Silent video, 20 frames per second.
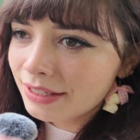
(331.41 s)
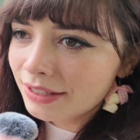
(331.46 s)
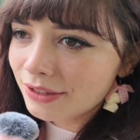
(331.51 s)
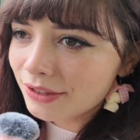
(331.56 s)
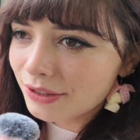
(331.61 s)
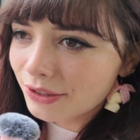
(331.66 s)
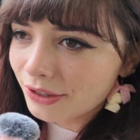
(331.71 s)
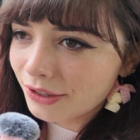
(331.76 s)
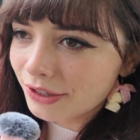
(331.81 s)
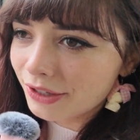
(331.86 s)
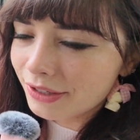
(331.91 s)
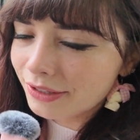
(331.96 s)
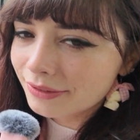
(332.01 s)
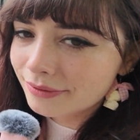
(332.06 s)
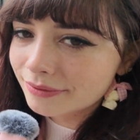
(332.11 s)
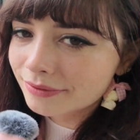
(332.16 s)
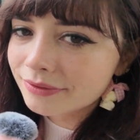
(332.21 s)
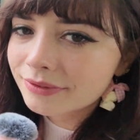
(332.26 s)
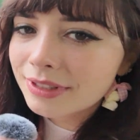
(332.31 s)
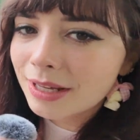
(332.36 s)
so
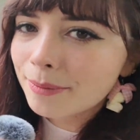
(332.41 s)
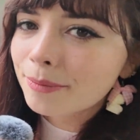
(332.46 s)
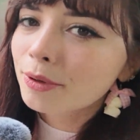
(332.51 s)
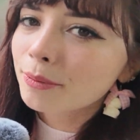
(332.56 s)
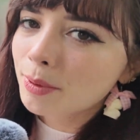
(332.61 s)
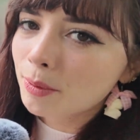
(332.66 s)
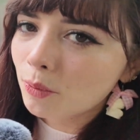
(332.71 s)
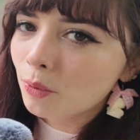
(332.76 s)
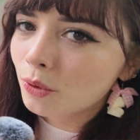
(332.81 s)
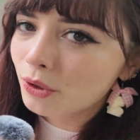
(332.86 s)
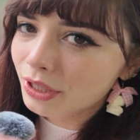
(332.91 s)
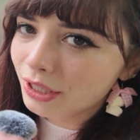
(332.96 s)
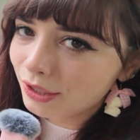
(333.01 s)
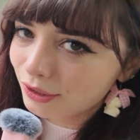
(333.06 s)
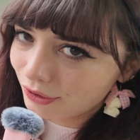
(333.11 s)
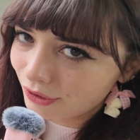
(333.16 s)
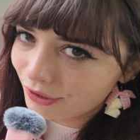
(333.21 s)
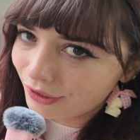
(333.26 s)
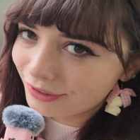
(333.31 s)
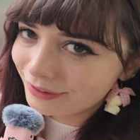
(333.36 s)
I'm going to be walking
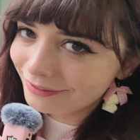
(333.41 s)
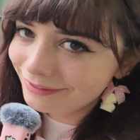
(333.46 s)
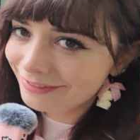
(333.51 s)
a lot.